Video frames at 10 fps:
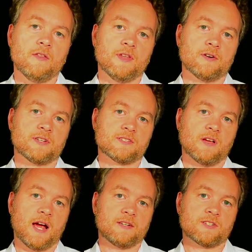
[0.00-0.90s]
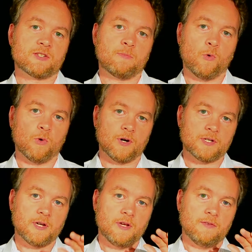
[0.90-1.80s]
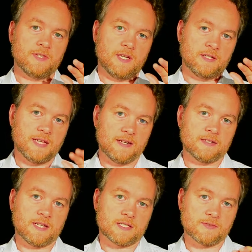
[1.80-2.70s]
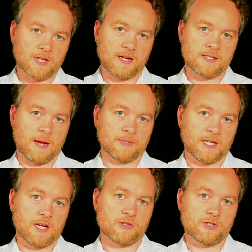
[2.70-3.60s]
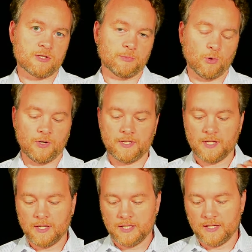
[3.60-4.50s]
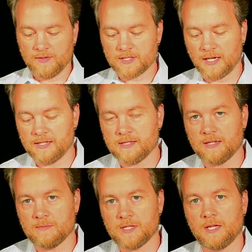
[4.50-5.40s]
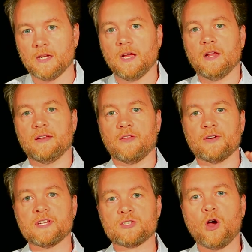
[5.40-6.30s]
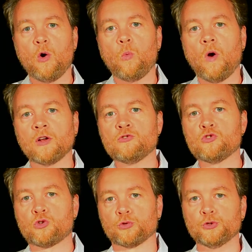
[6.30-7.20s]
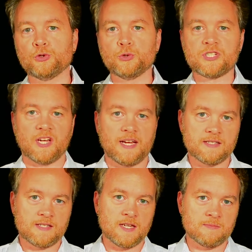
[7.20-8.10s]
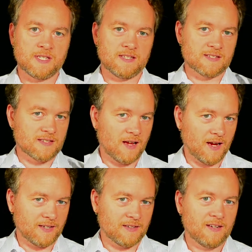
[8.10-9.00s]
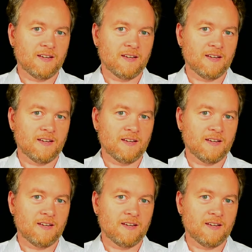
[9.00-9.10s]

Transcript: that are designed to support the data-intensive science applications deployed in the Science DMZ. Now, there is no one true Science DMZ design.